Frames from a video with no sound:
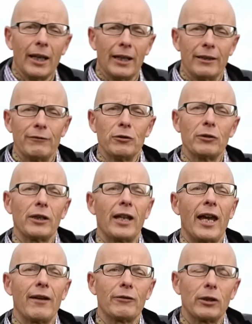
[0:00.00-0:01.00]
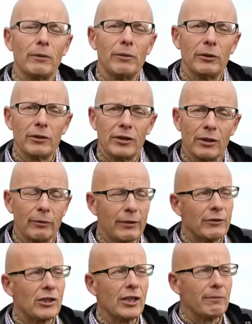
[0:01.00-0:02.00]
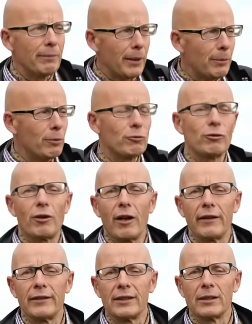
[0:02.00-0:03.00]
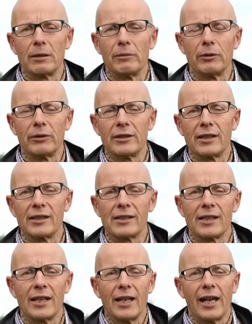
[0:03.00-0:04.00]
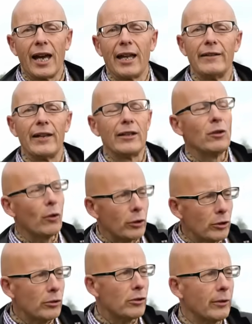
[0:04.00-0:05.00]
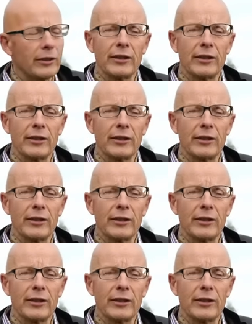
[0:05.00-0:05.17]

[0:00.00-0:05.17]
And if you're going to have a community, we've seen people try these communities and they're not used to it.